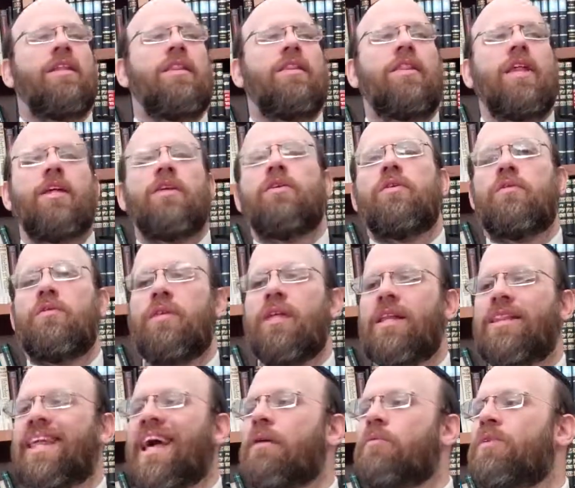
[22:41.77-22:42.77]
then
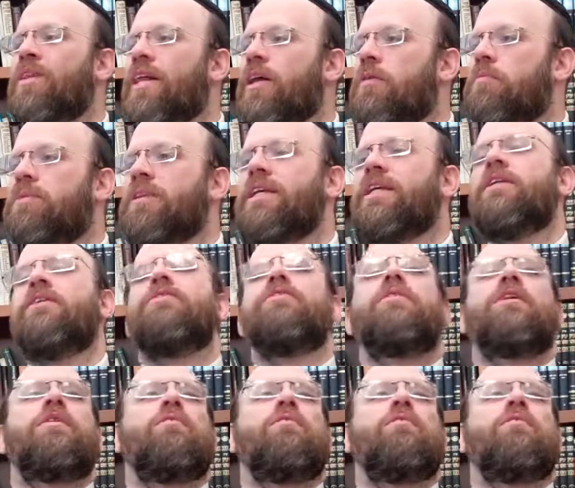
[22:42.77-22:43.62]
that will help lead to that